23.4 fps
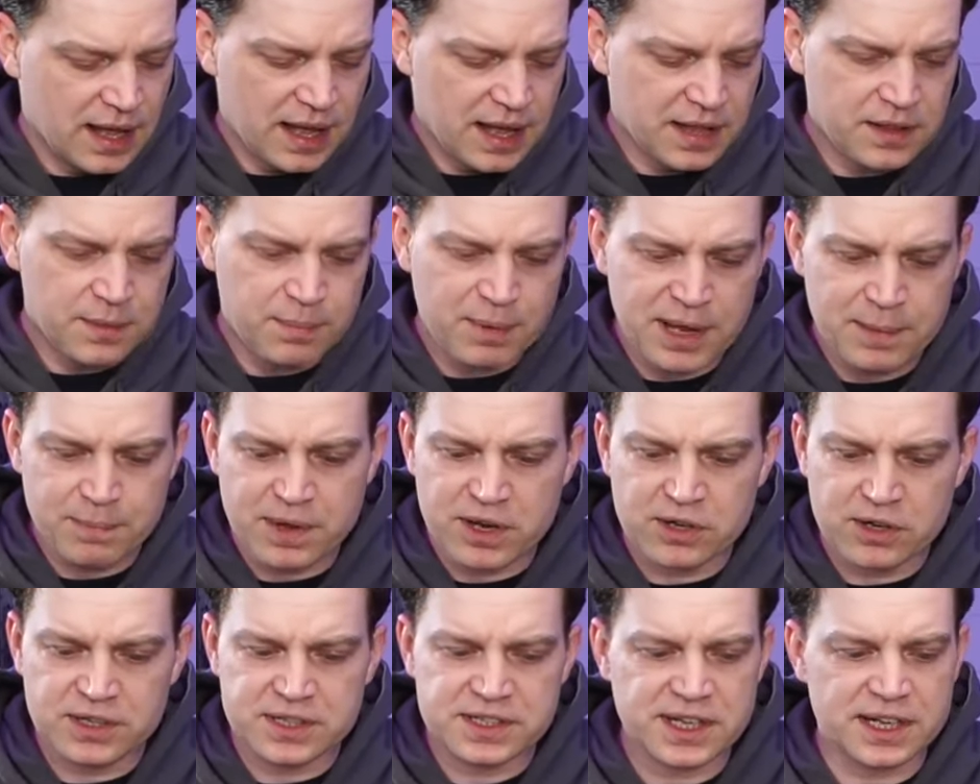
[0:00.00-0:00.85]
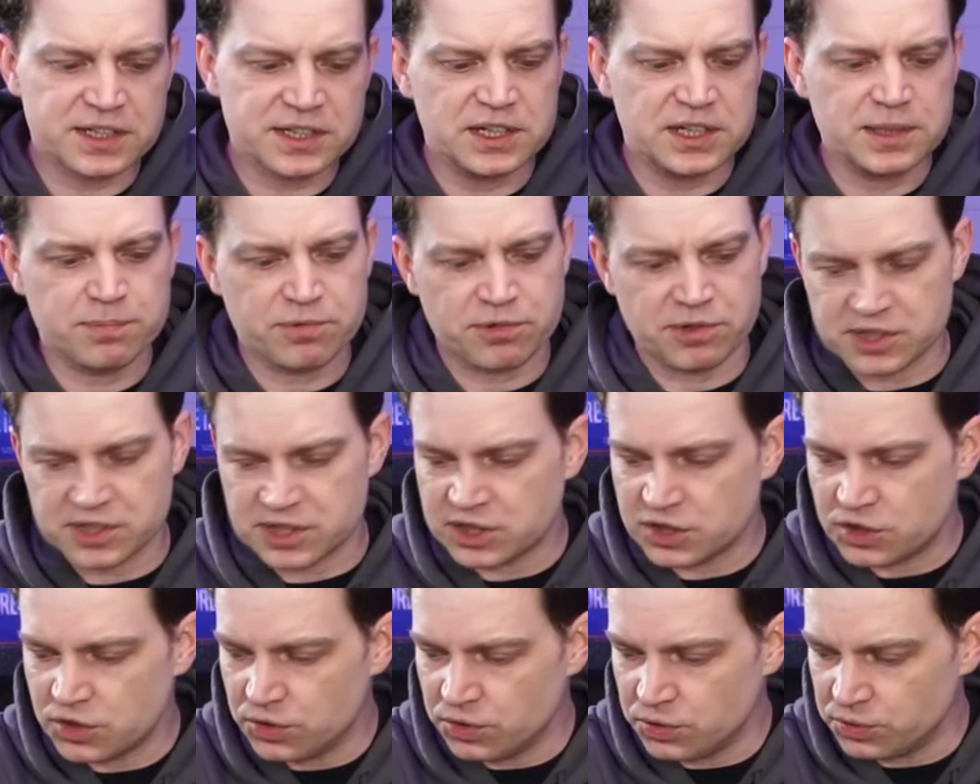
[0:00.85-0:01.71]
And the back panel is actually pretty
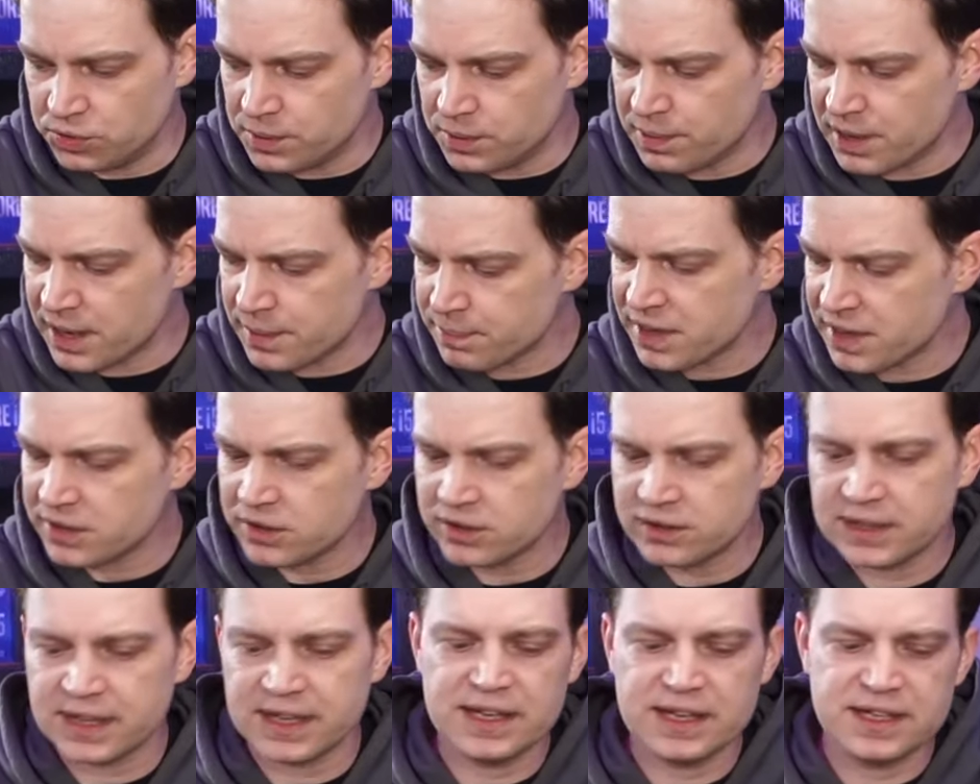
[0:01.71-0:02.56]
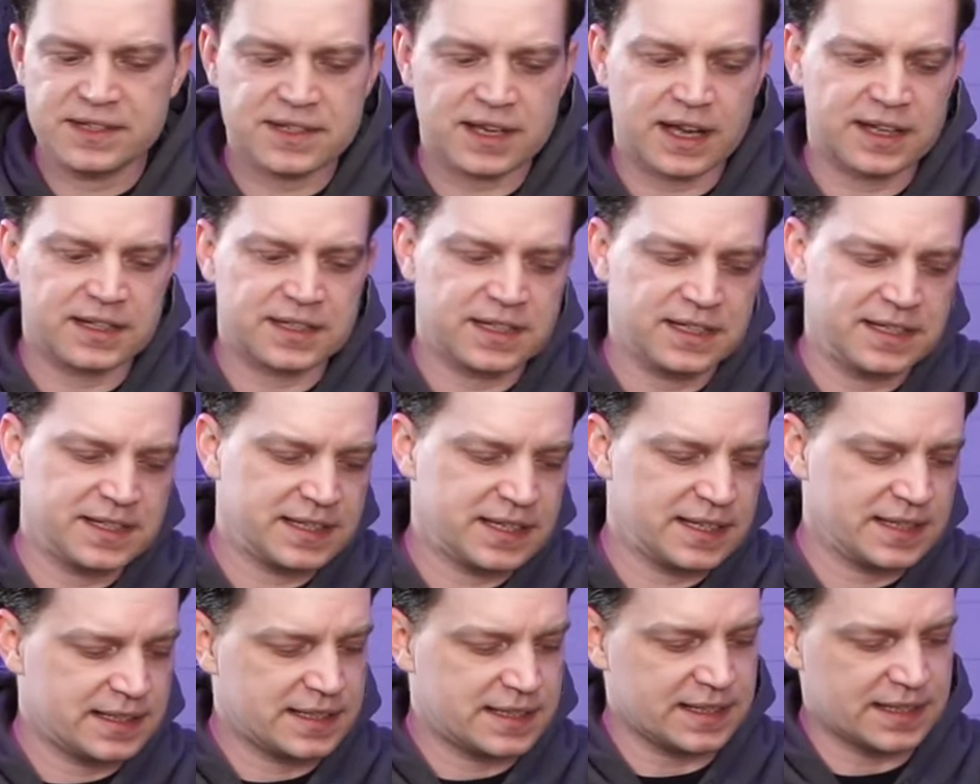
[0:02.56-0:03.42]
cool. The back panel is actually
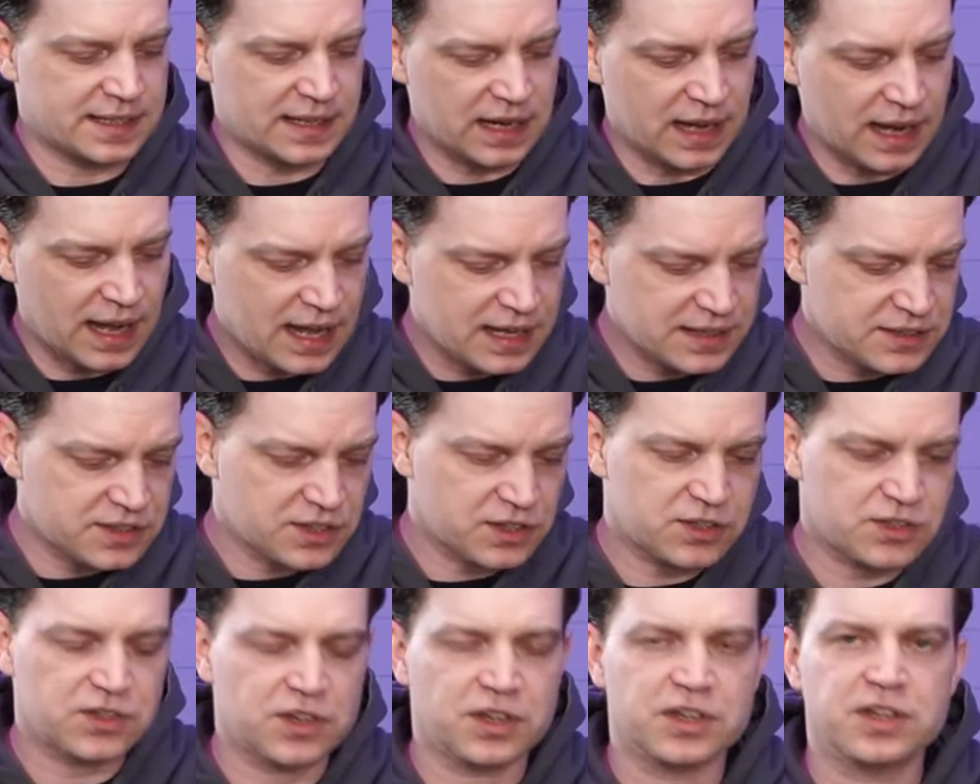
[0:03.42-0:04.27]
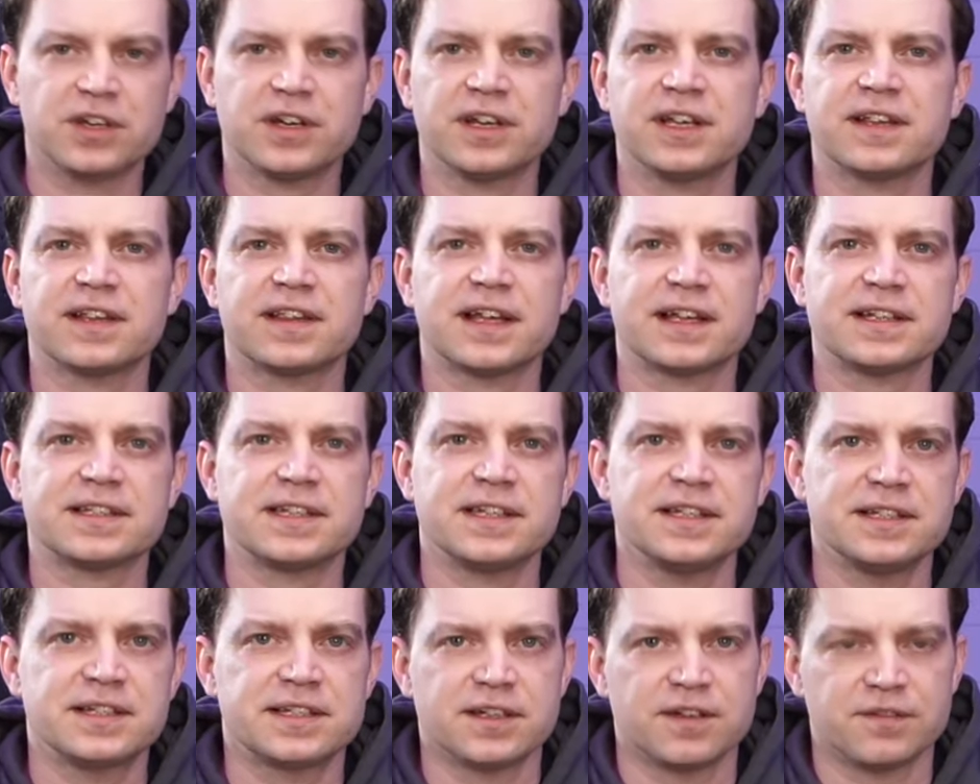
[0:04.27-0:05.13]
tinted glass, so you're going to get that
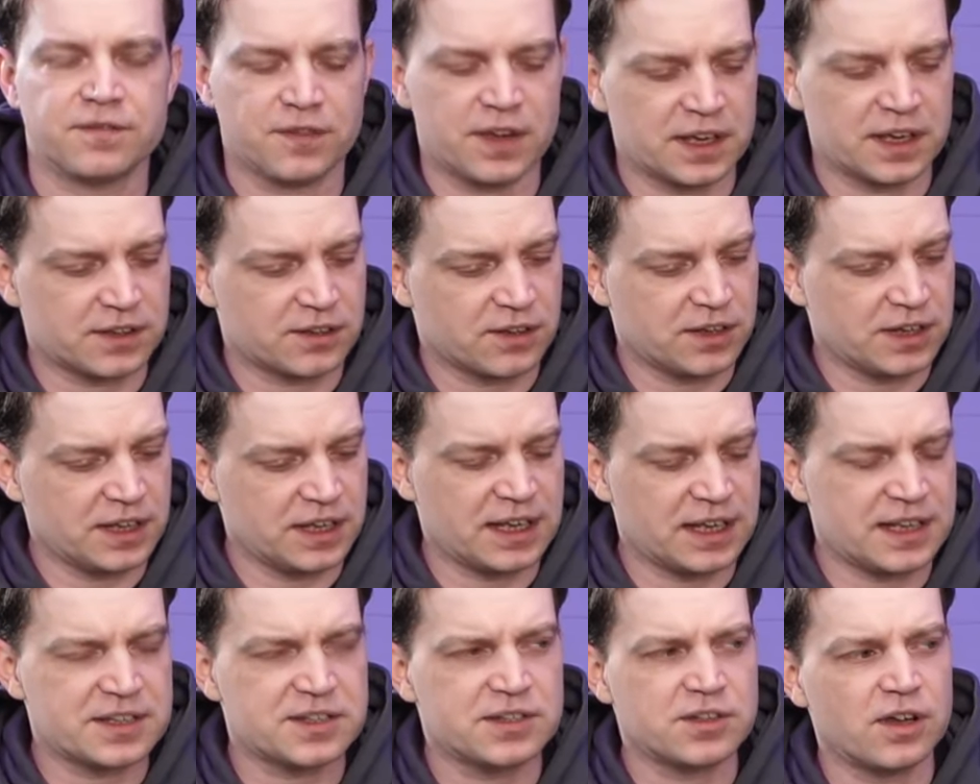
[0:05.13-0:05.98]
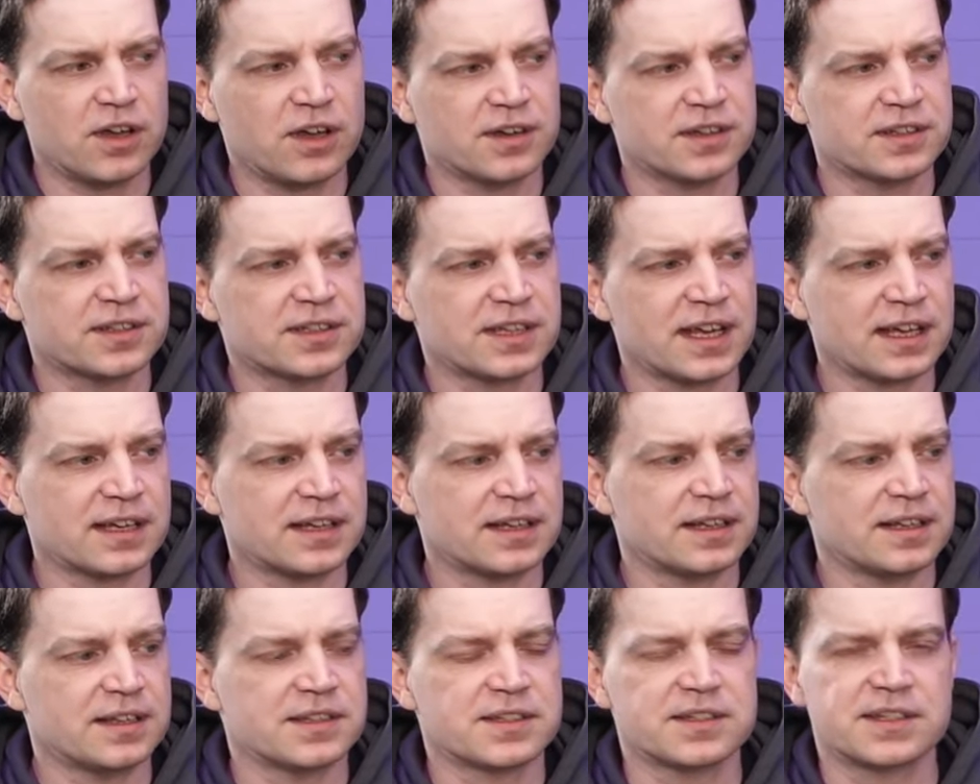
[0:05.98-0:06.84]
tinted effect on it. It's not
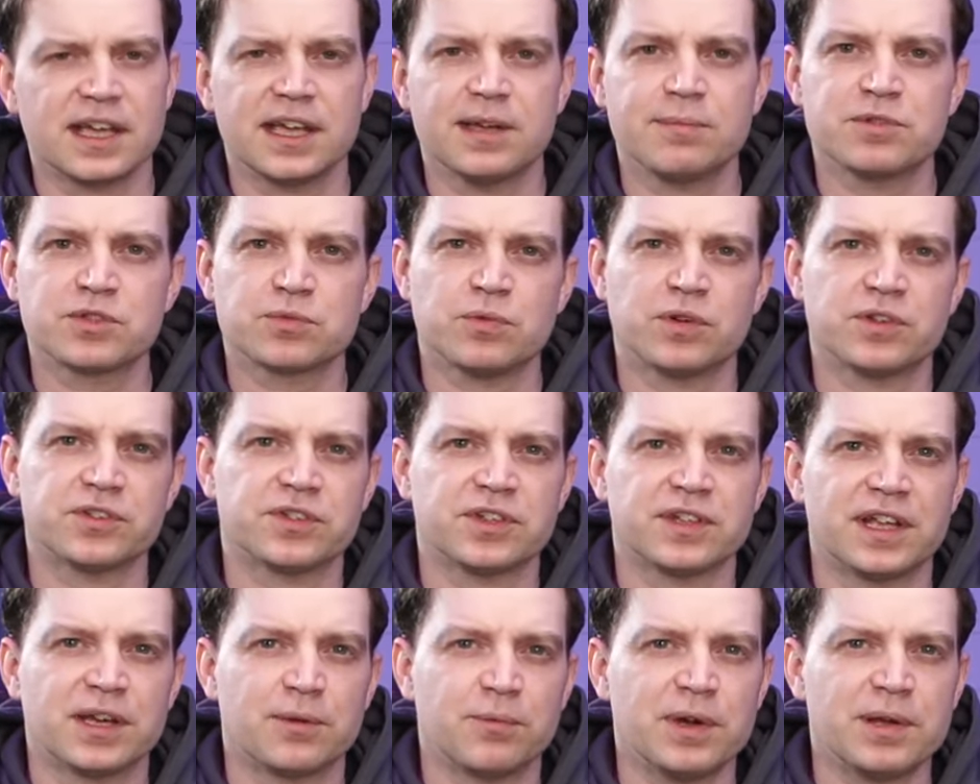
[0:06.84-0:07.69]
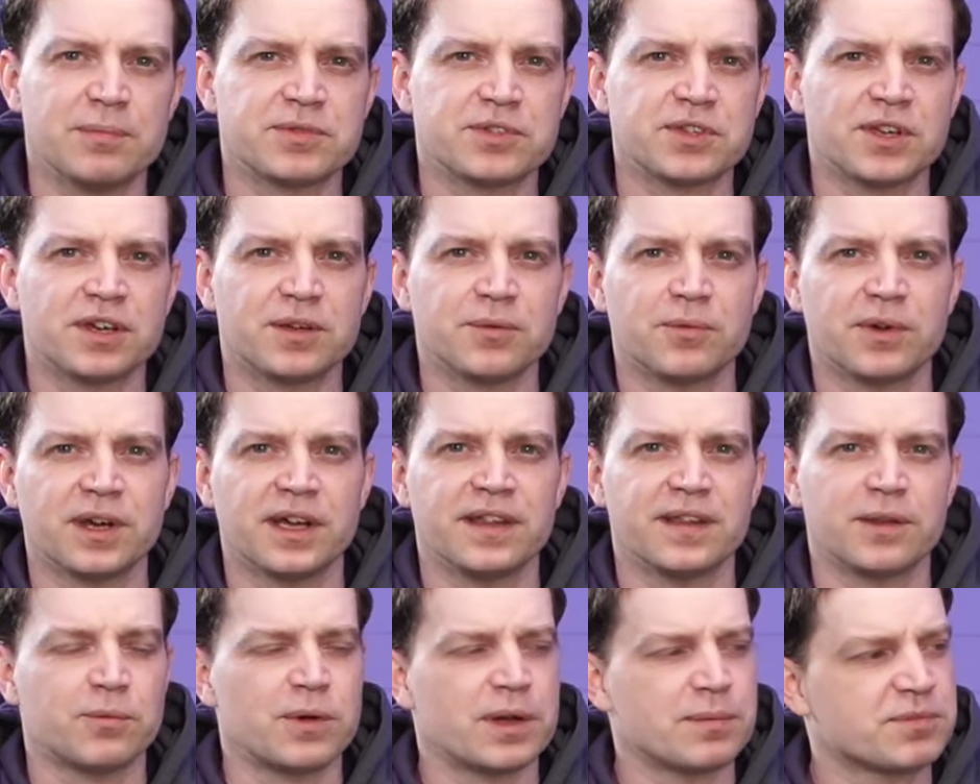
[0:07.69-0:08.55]
exactly the same as what's on their website, where
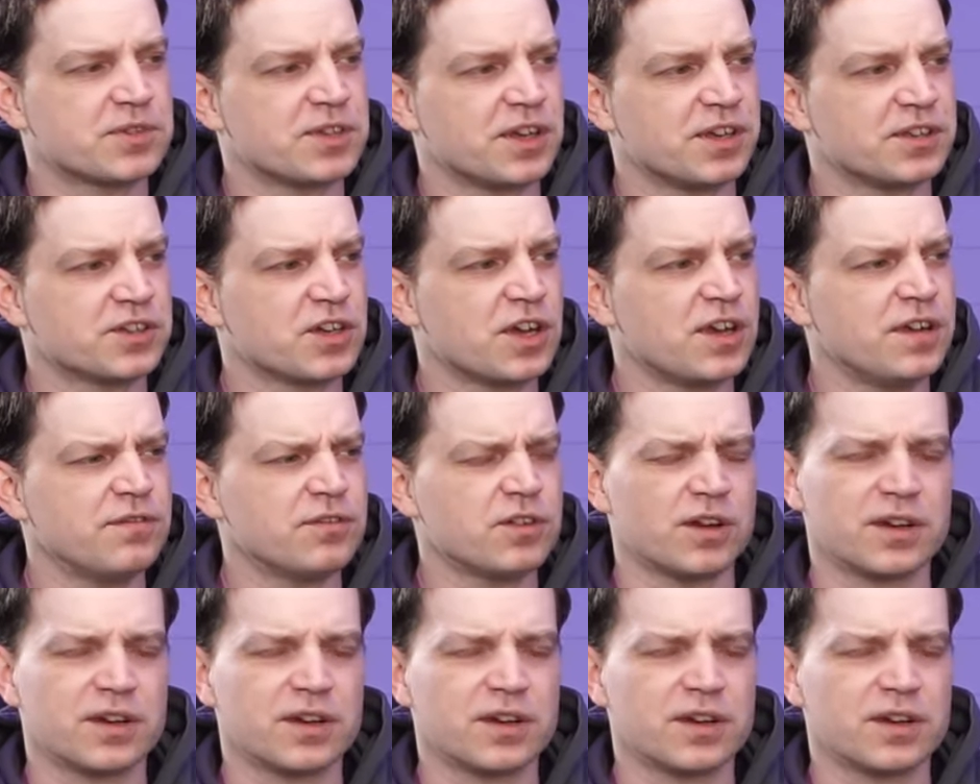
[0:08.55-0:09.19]
their website's kind of got